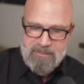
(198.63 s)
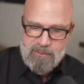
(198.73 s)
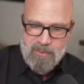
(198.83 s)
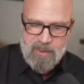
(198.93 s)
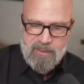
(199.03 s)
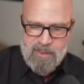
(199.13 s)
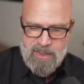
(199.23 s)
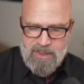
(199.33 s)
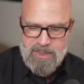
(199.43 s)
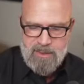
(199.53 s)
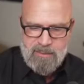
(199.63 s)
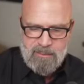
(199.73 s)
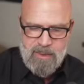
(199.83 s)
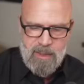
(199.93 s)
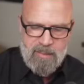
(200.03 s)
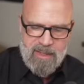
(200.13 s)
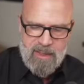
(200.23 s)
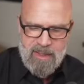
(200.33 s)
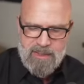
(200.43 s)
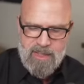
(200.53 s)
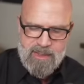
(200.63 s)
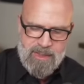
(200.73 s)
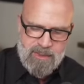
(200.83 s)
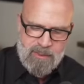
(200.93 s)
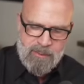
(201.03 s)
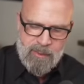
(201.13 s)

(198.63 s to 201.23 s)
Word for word: Very, very easy to, you know, make contacts and